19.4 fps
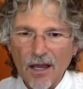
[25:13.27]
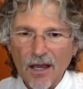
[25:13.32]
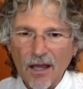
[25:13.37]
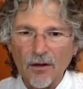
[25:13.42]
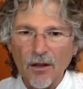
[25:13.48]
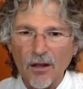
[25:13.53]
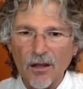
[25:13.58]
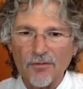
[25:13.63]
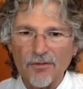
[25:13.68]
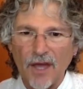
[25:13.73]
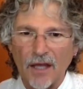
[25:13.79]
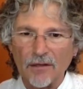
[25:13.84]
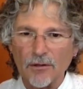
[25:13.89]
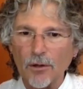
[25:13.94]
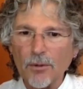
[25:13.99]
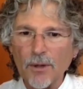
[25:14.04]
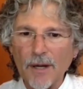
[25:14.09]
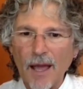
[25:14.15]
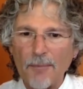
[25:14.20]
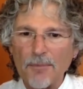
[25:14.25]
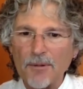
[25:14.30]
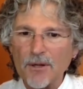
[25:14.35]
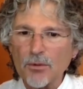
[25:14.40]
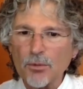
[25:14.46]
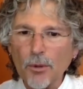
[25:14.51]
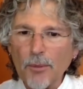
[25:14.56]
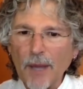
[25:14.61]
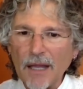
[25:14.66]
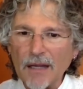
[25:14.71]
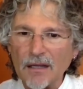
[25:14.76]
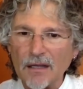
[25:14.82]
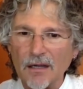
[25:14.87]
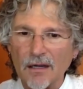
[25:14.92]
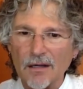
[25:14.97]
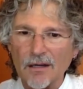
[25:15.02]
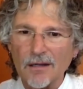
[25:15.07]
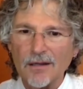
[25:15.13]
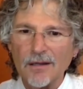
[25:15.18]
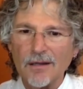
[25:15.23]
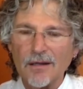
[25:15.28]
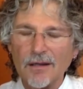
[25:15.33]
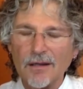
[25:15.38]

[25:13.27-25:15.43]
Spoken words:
and all of that. Look what happened in Romania.